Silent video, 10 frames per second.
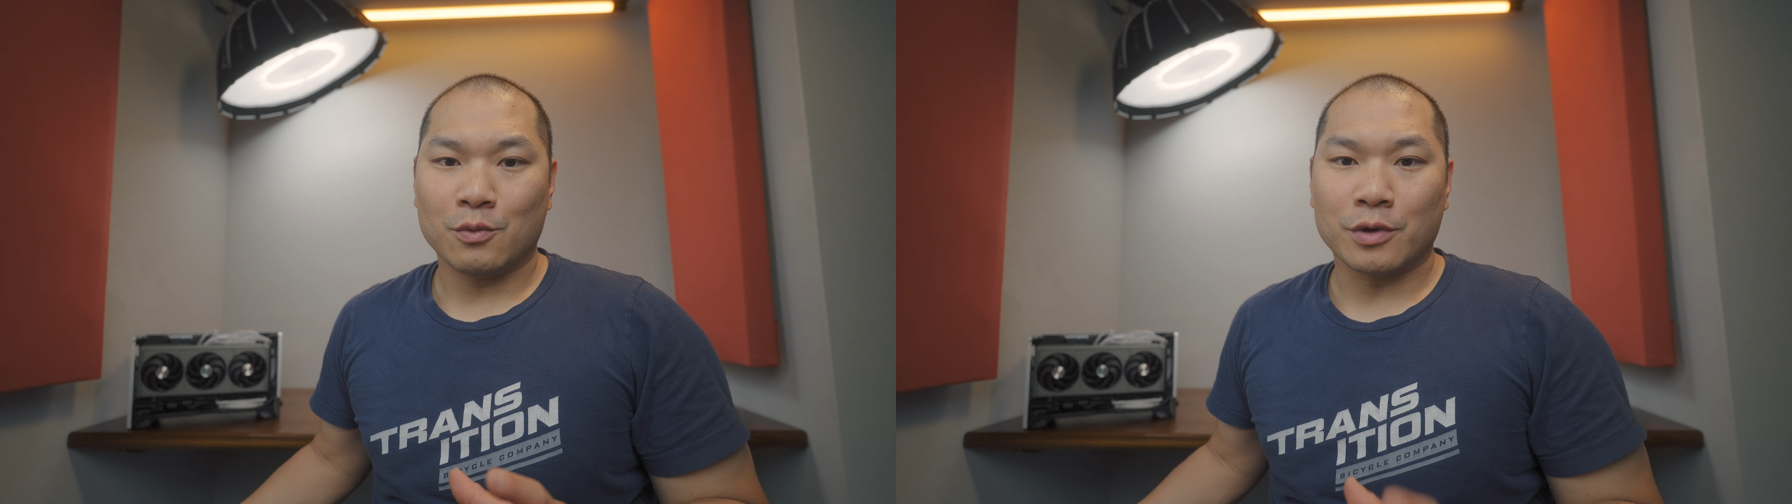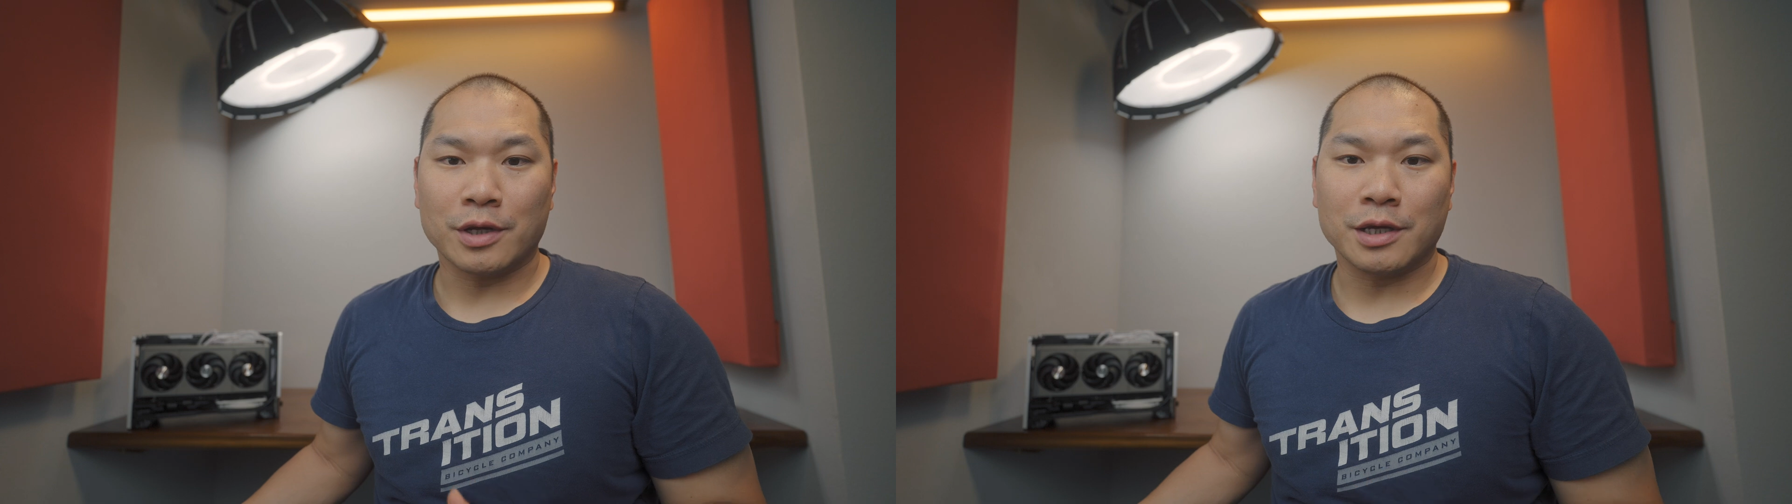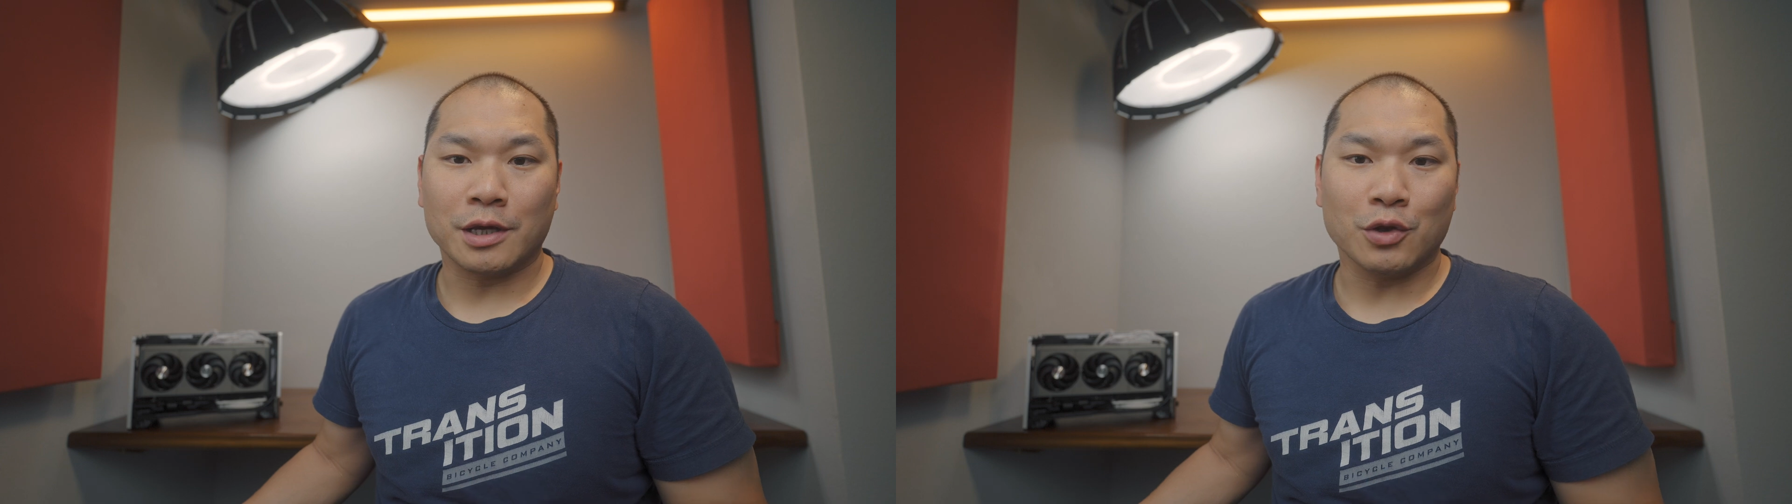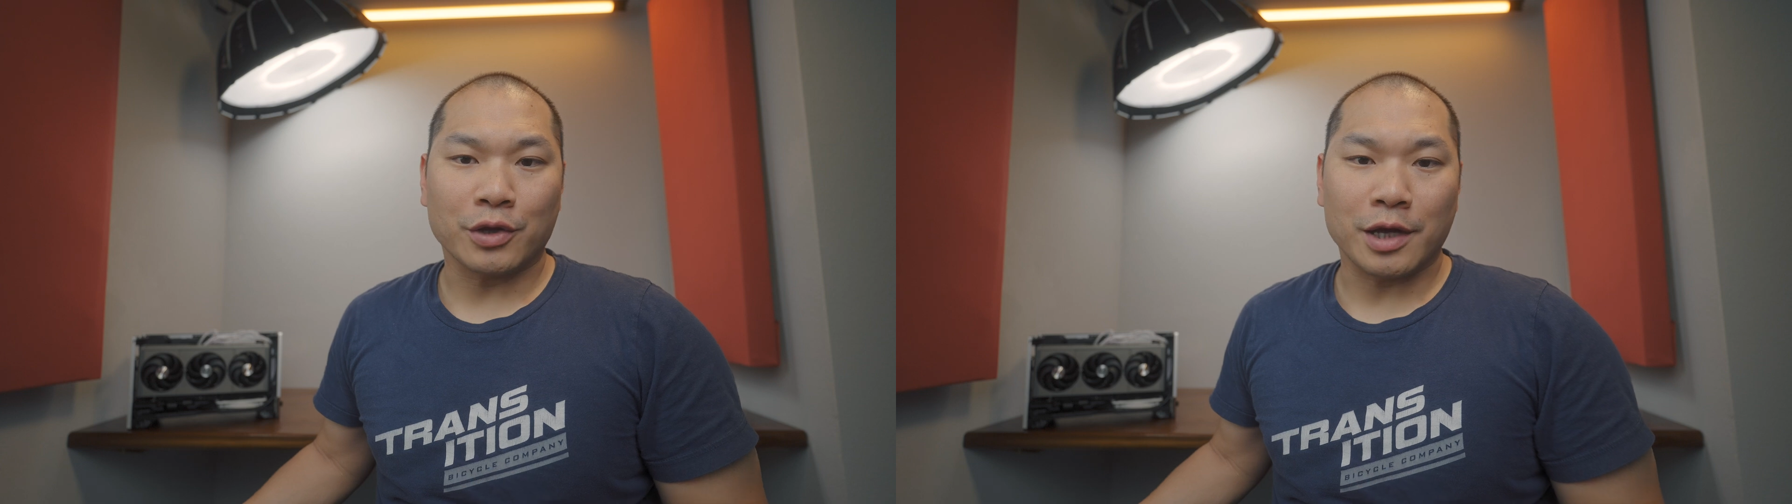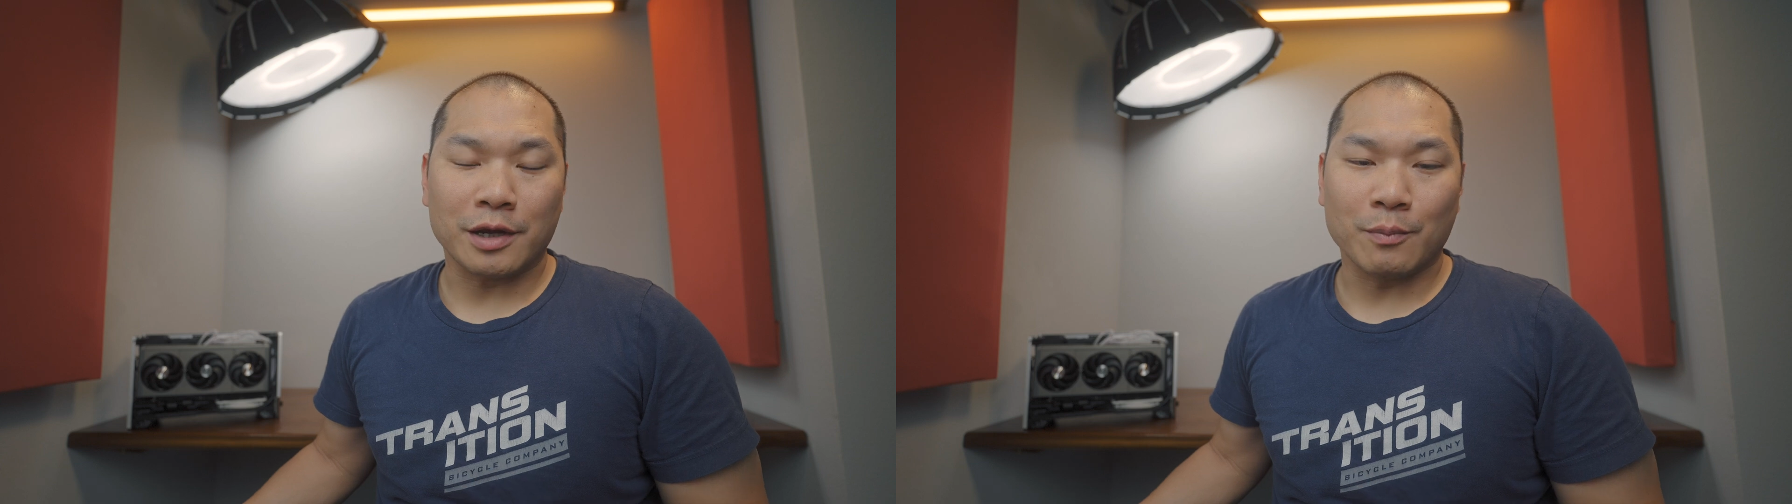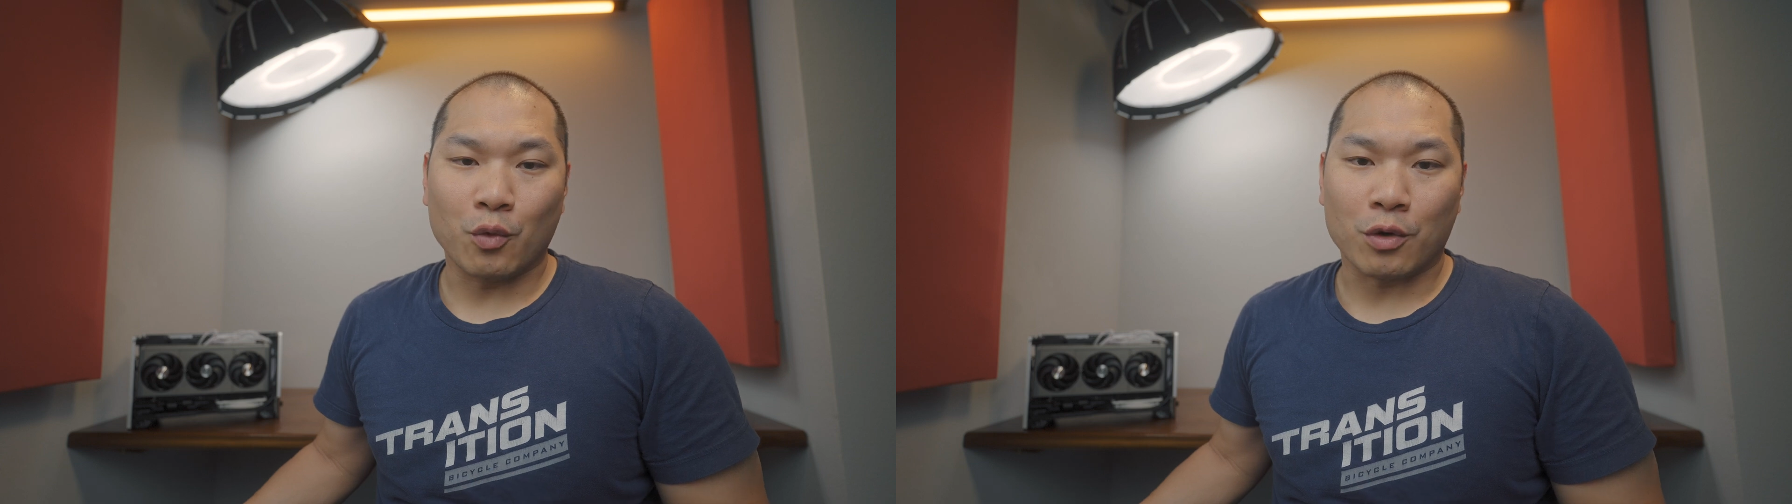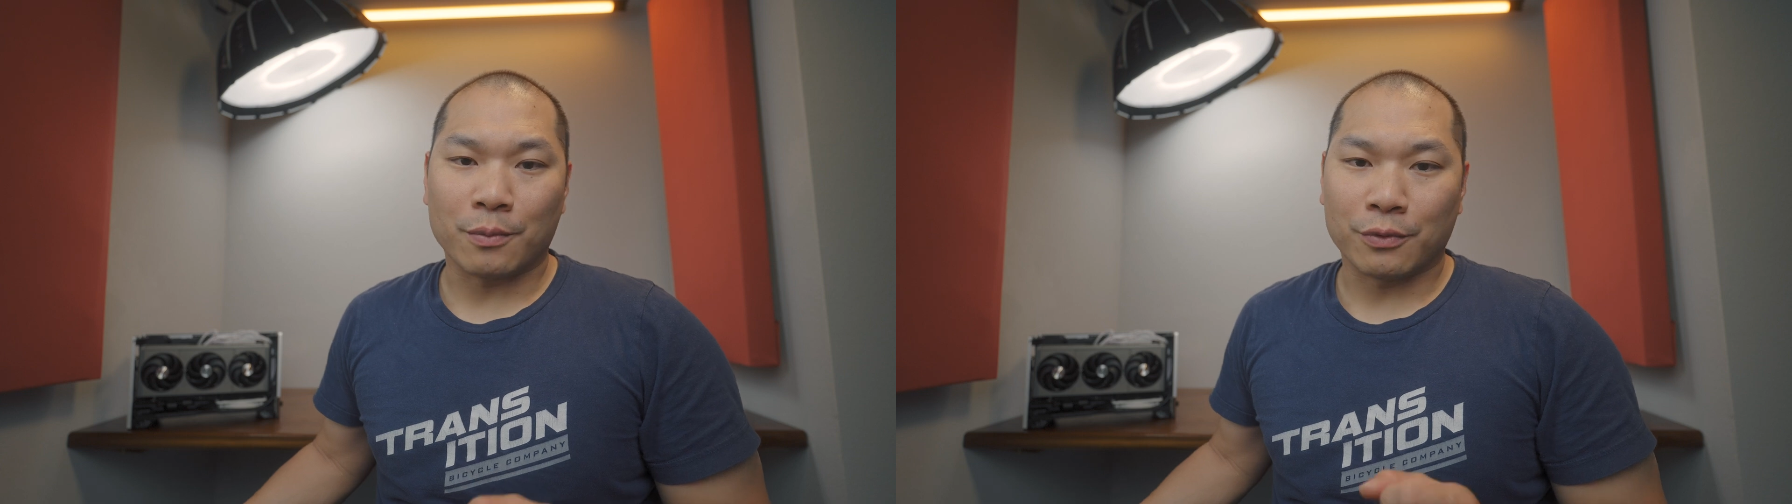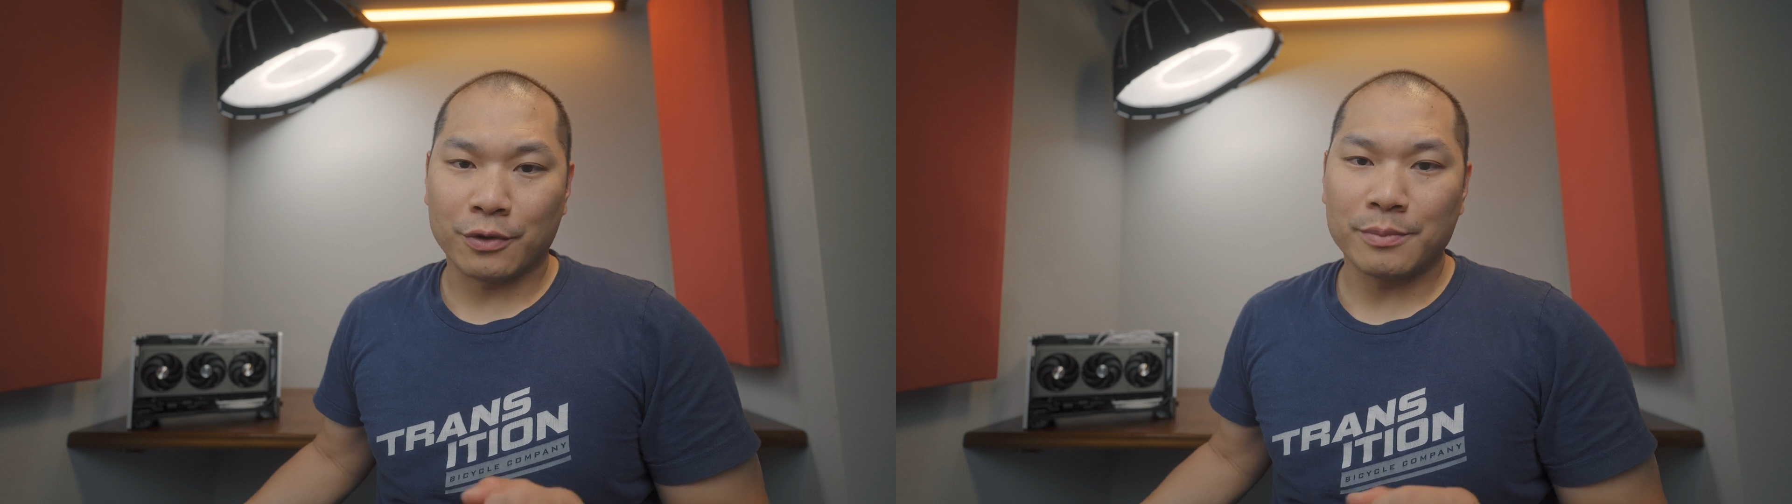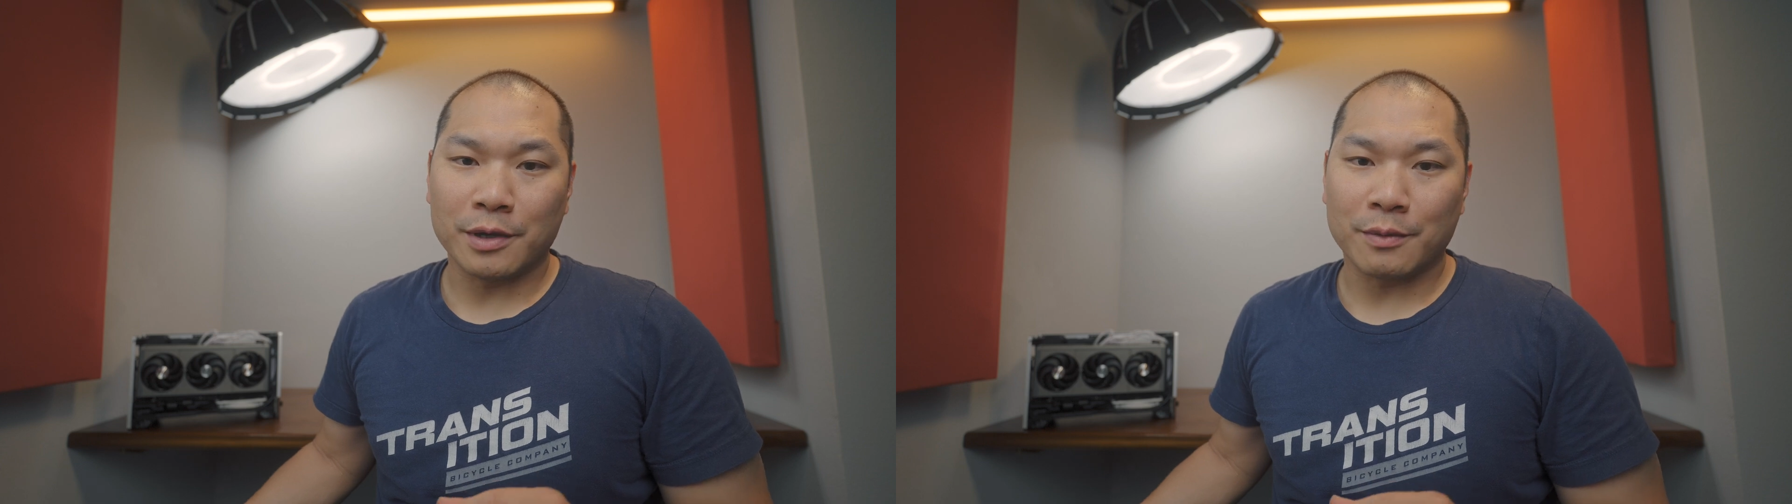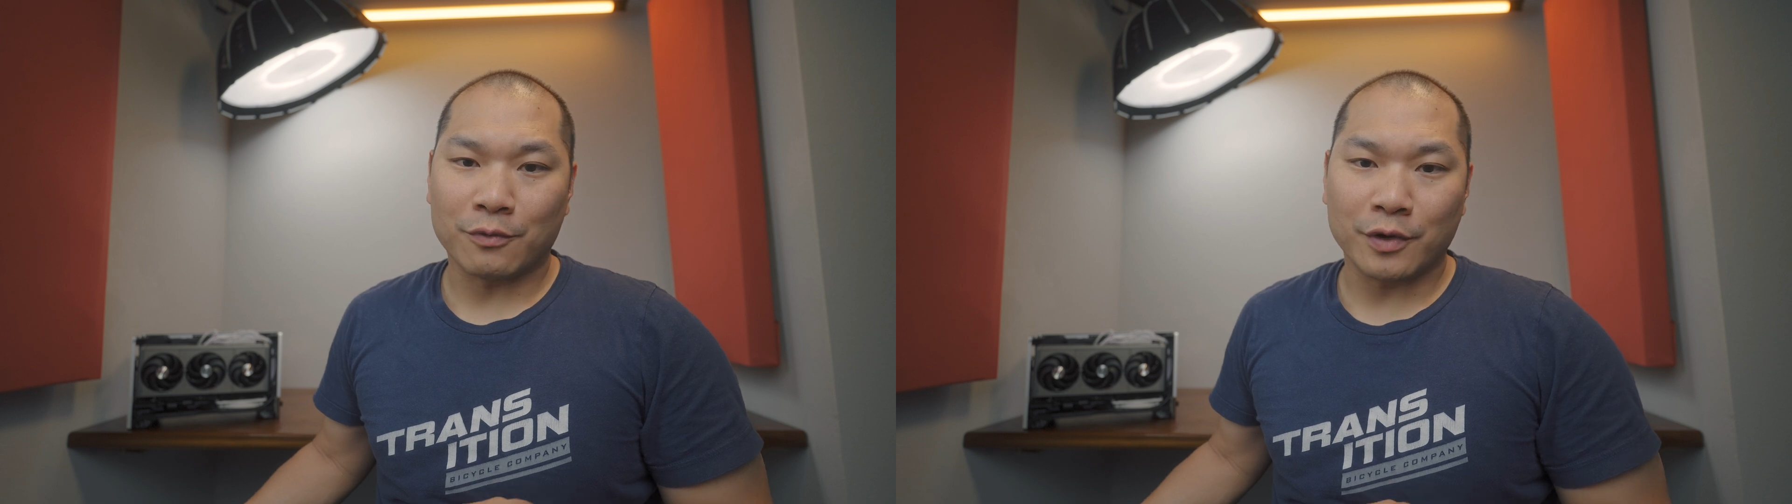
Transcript: We're going to take a look at a more premium